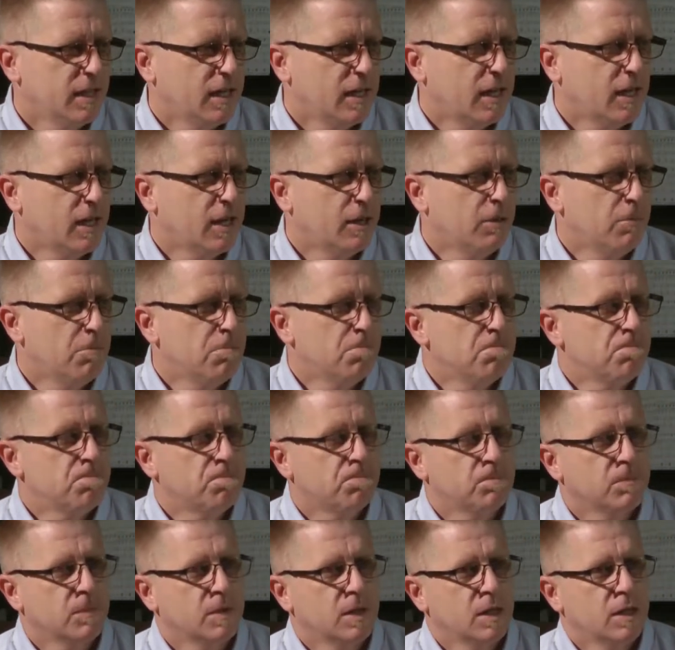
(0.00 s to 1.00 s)
Um,
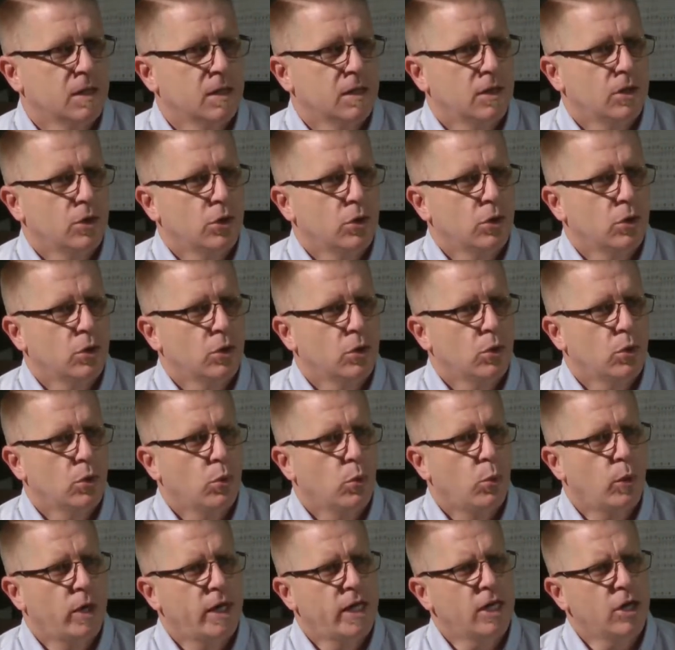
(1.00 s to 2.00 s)

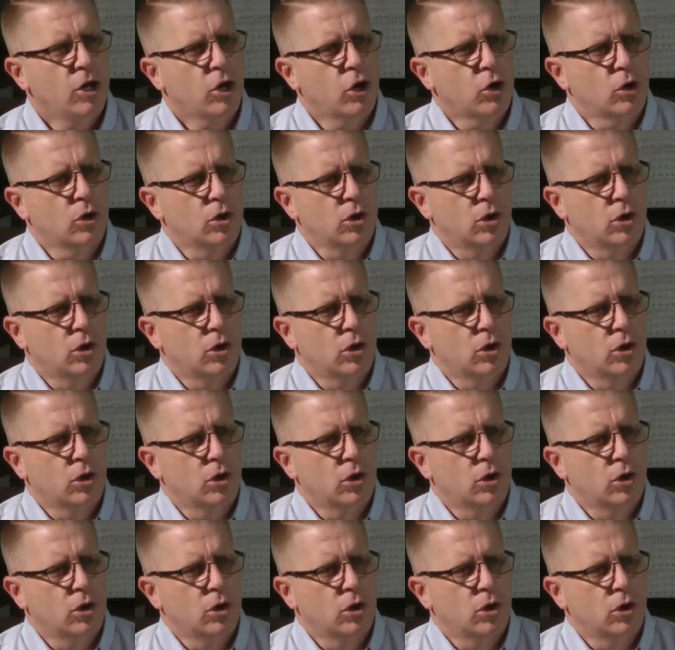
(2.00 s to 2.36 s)
we are